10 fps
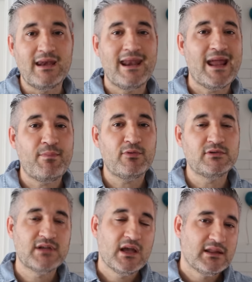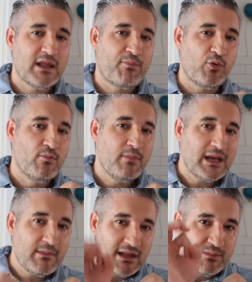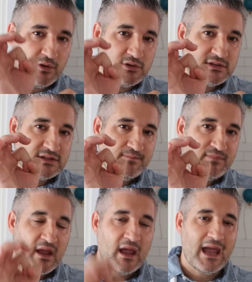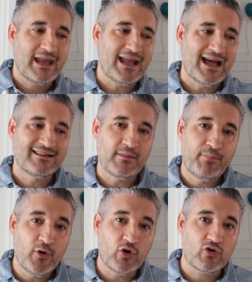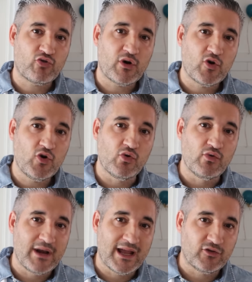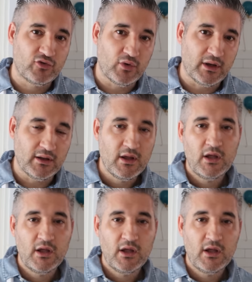In Naples, they put mini meatballs and a pork ragu next to it.